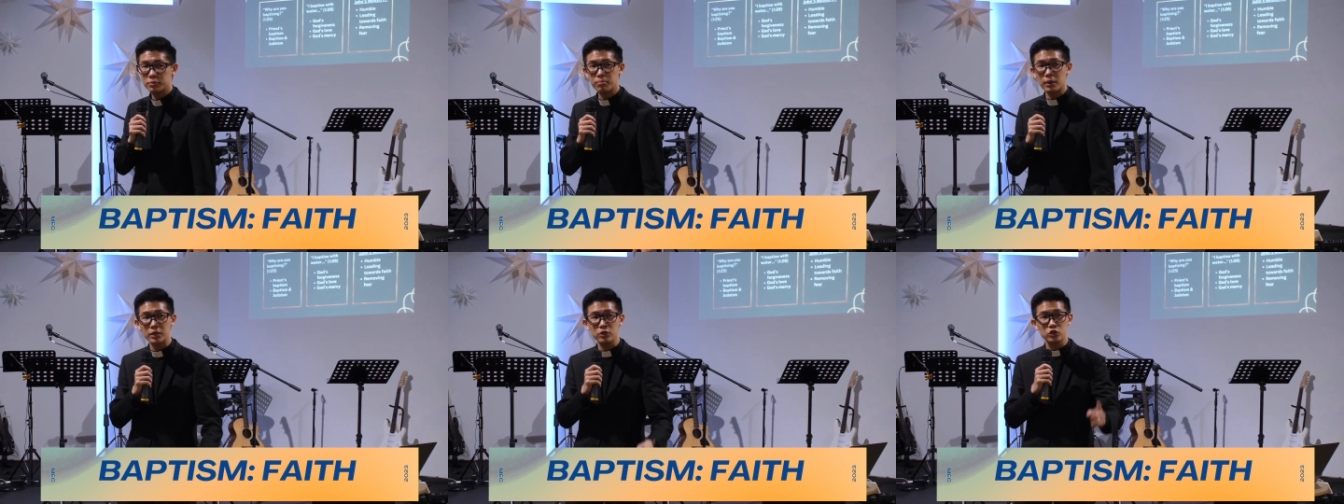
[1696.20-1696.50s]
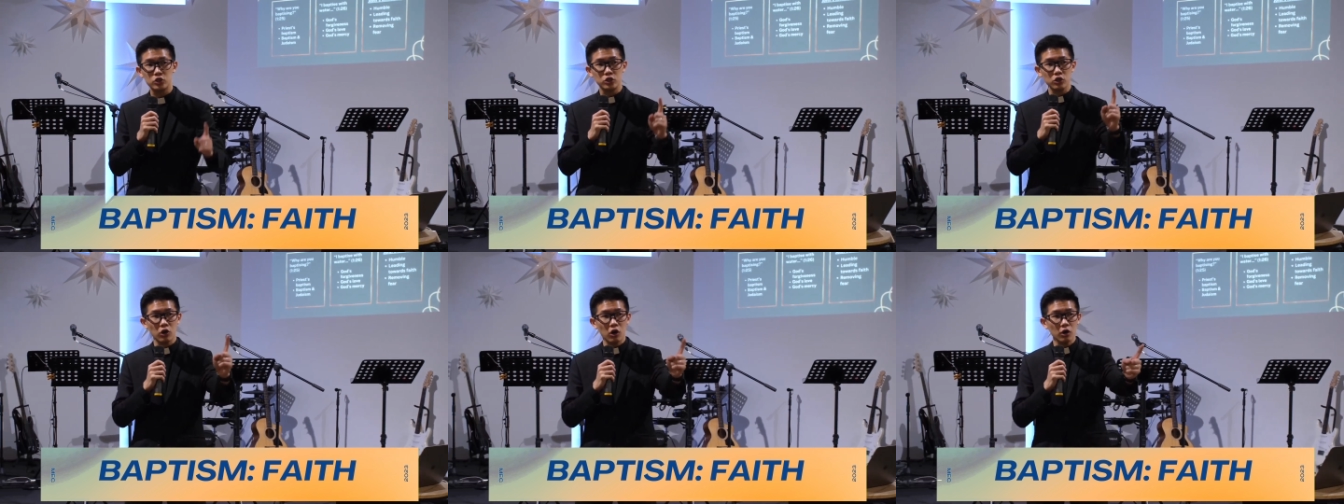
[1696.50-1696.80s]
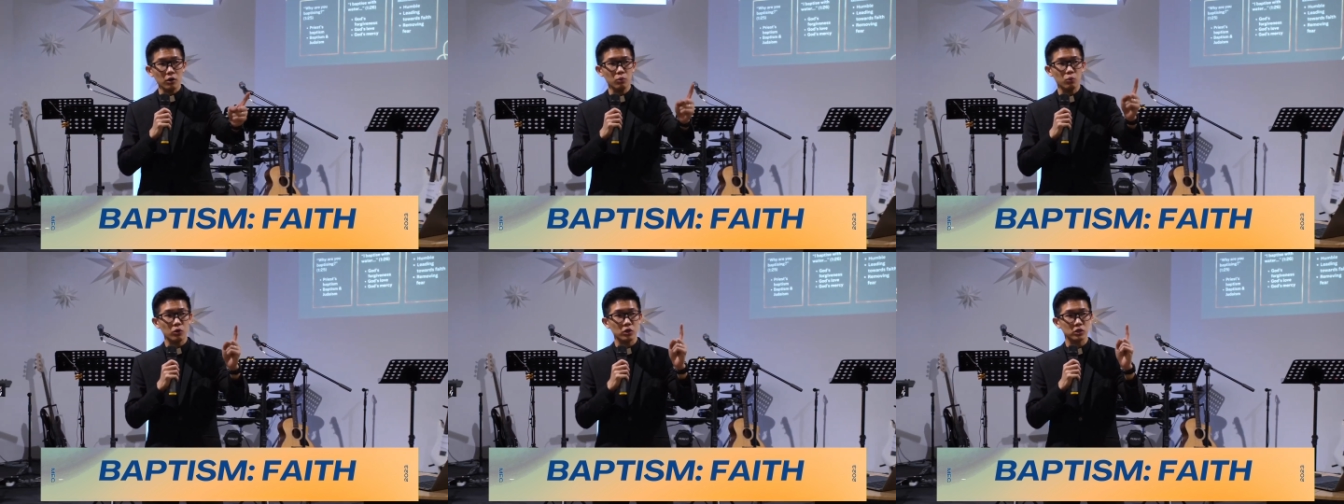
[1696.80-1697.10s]
but
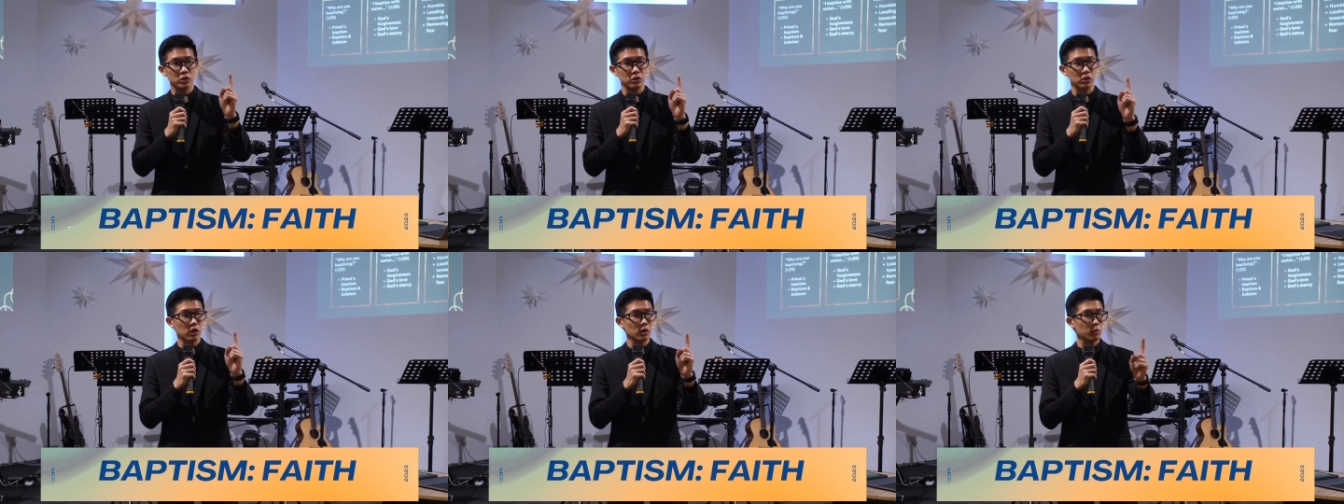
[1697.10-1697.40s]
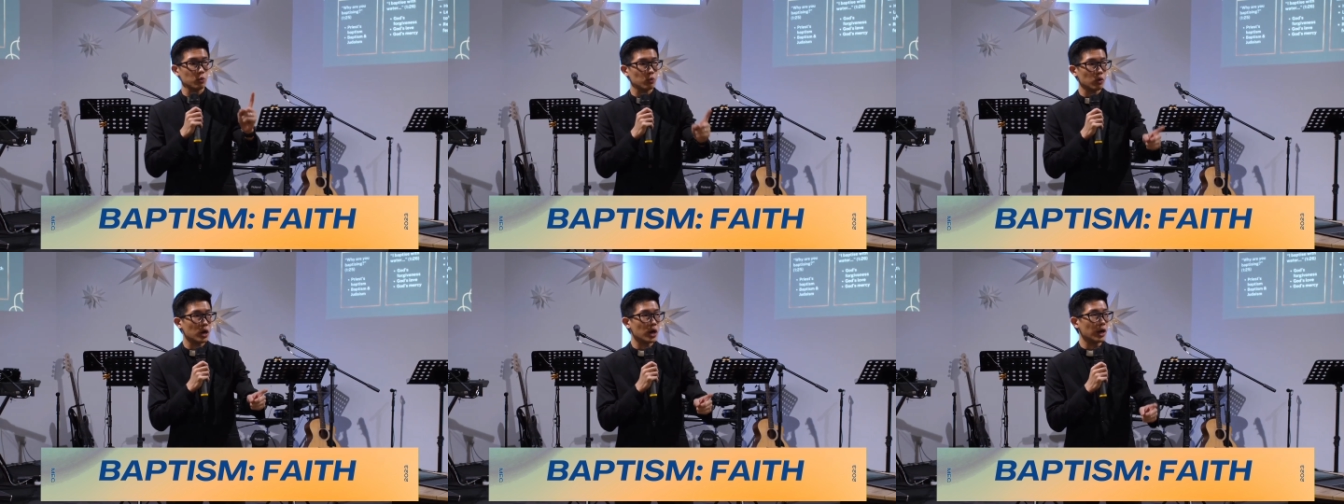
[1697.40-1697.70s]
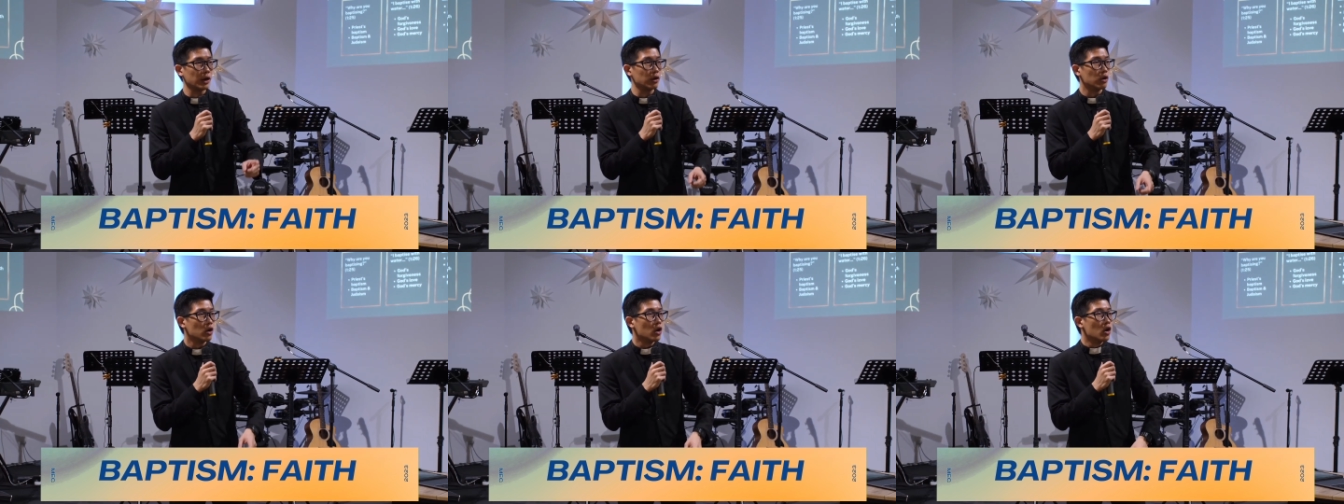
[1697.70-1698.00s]
John was not
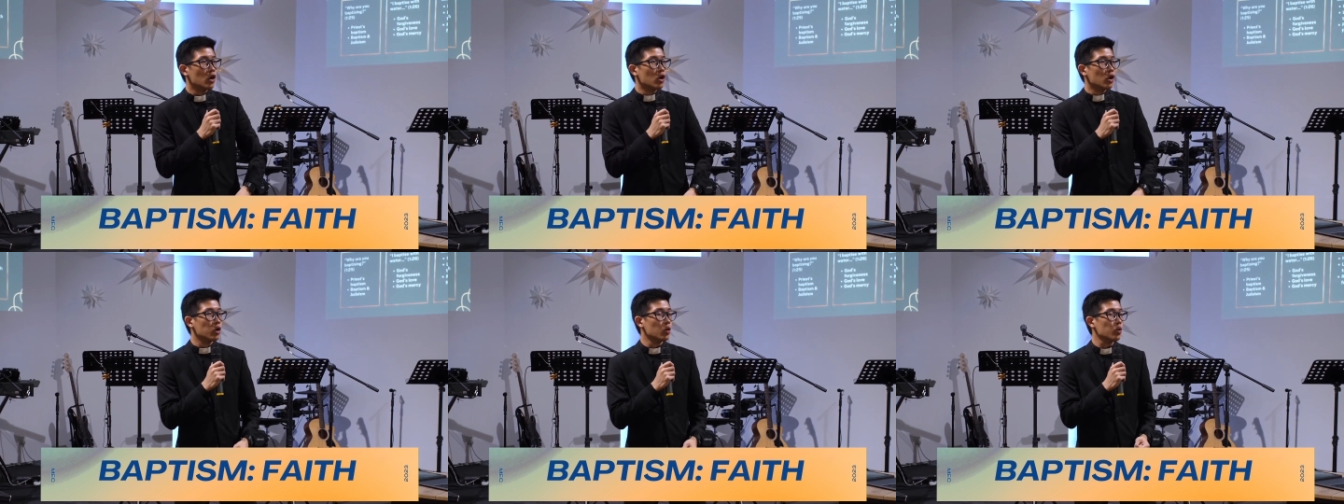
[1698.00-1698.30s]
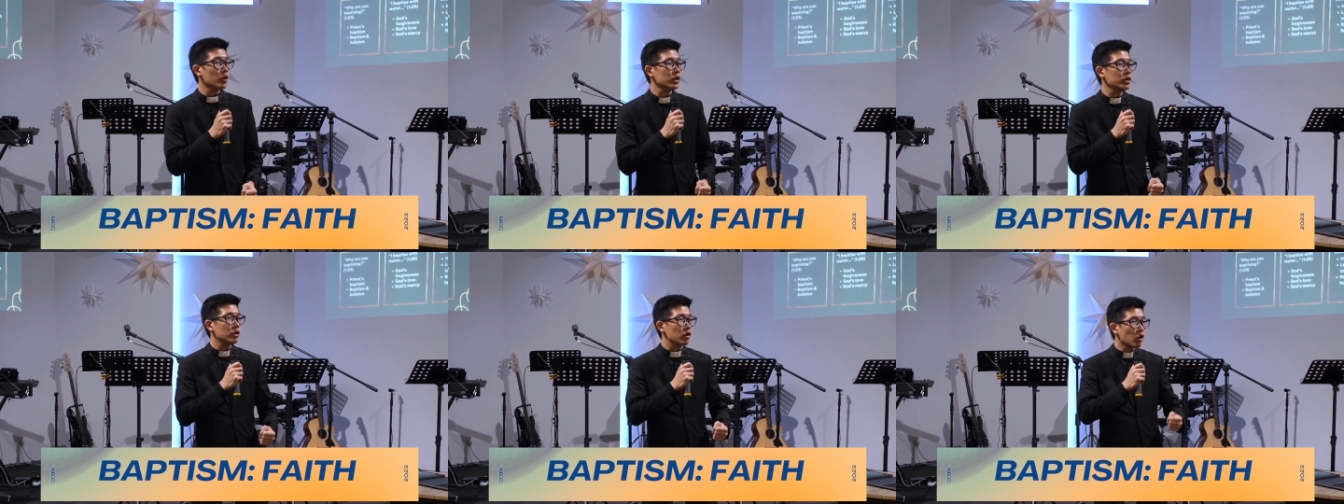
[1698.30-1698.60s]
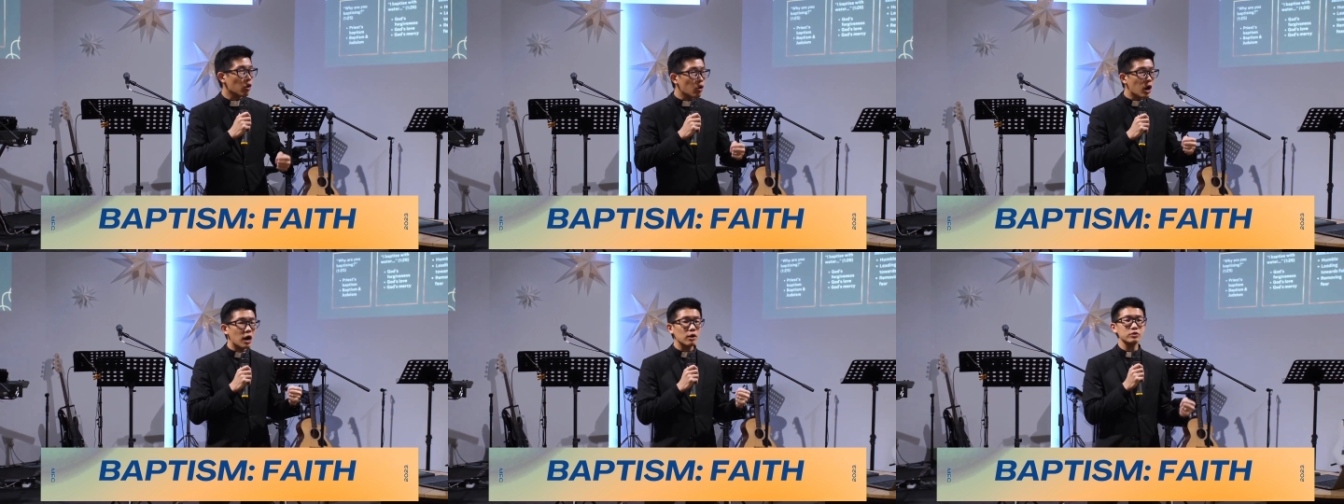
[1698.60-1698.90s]
one who would
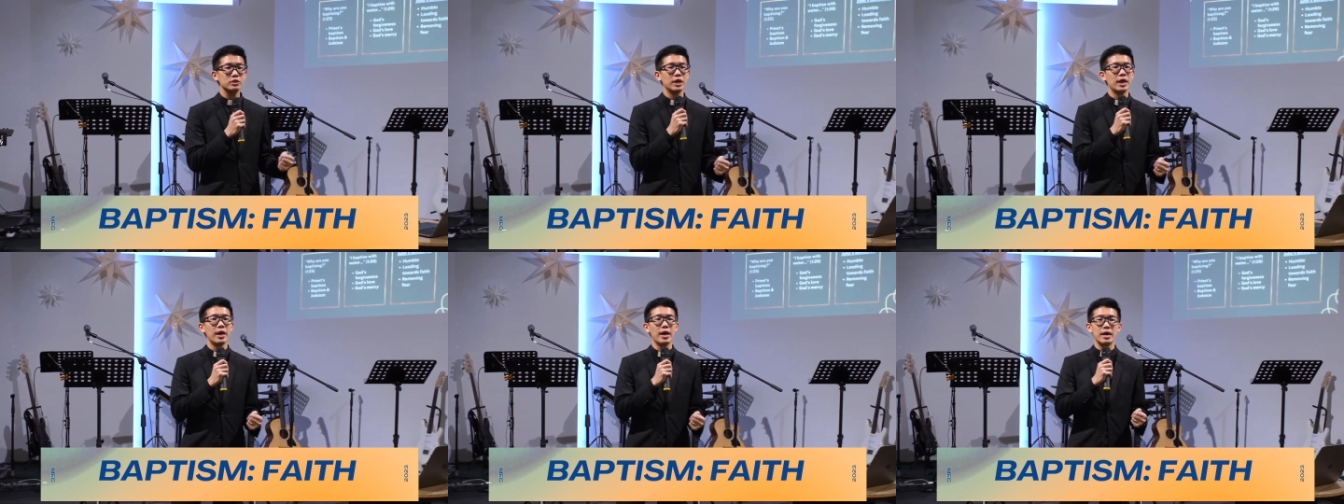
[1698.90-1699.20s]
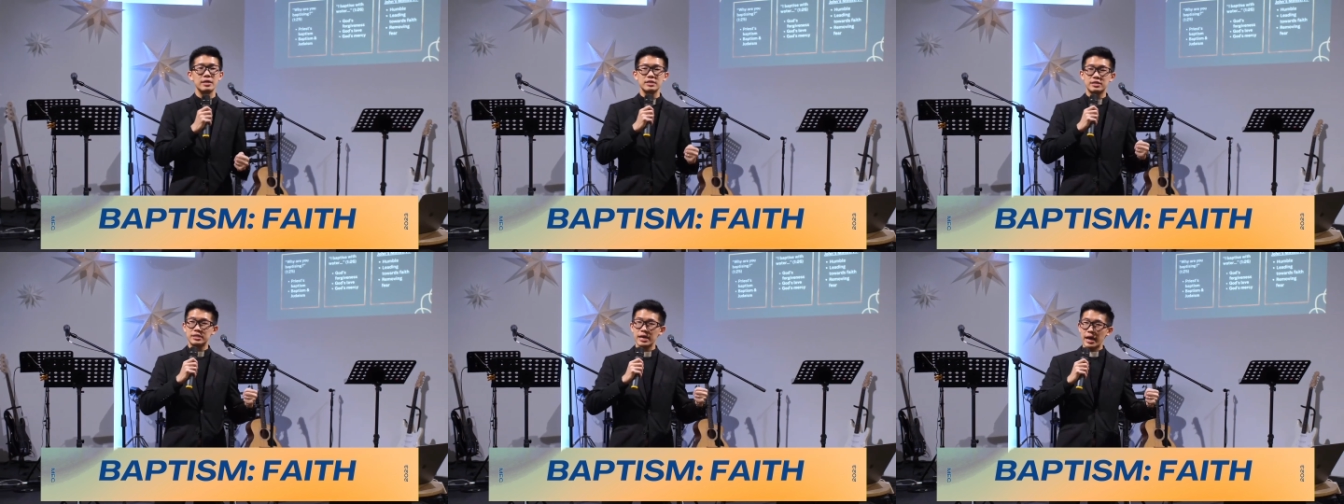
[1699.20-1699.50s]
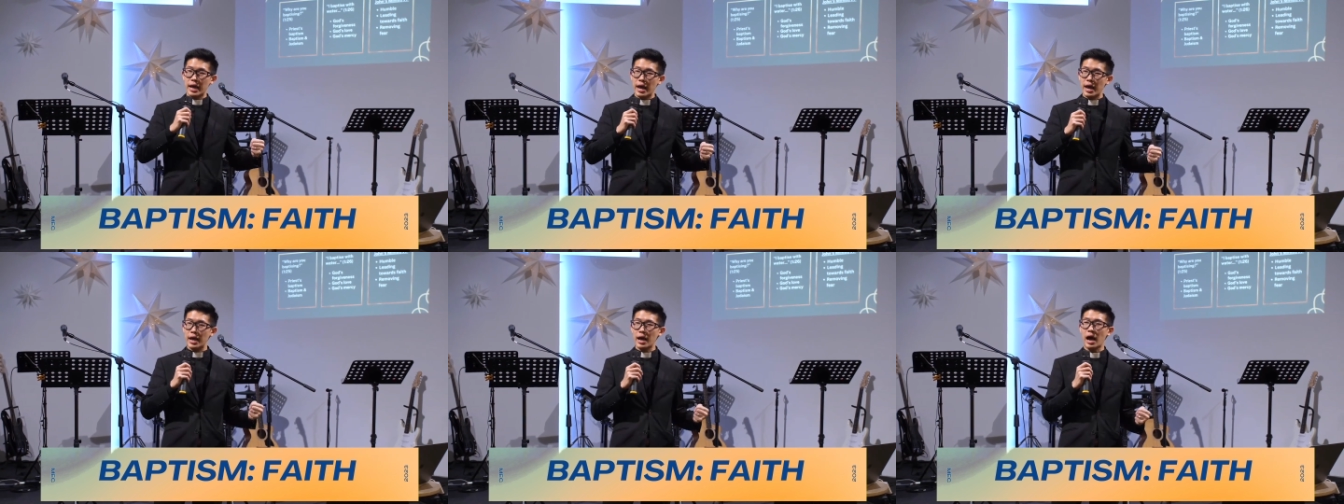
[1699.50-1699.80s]
go out there and say,
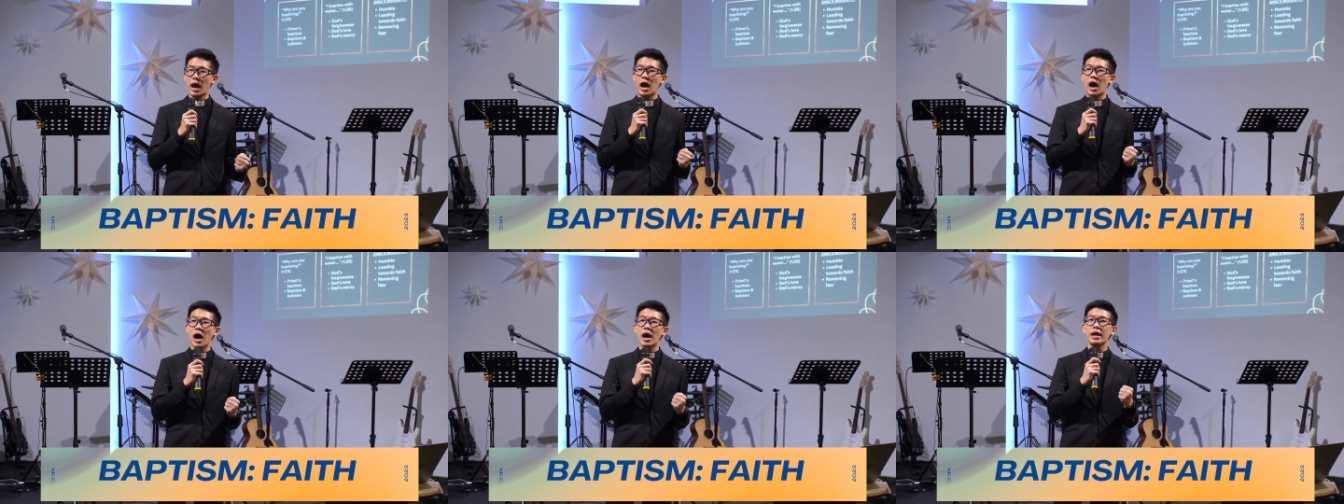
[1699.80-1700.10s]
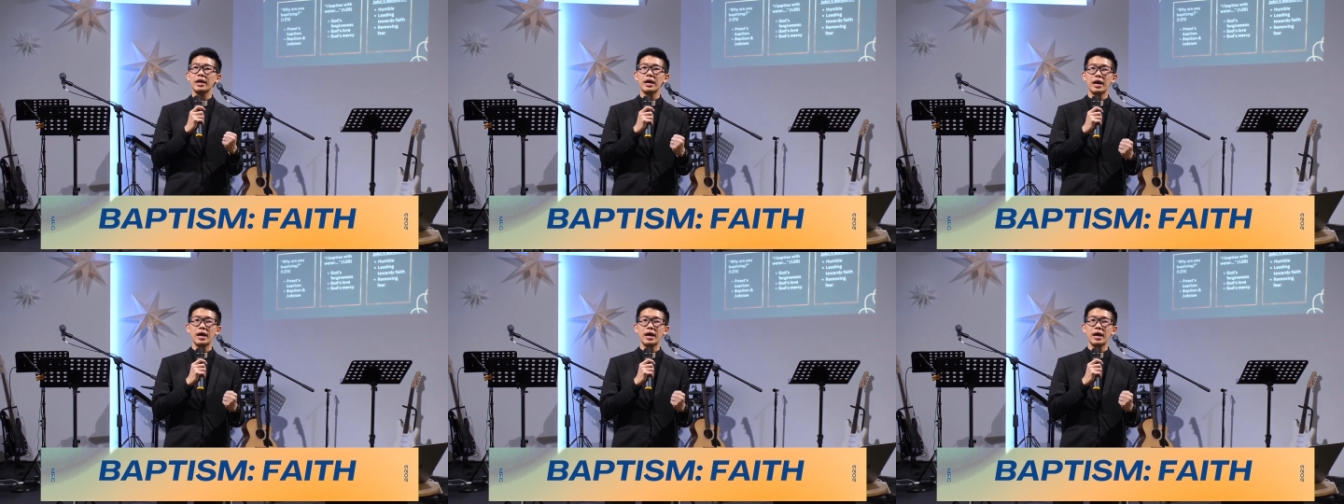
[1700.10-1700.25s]
hey, I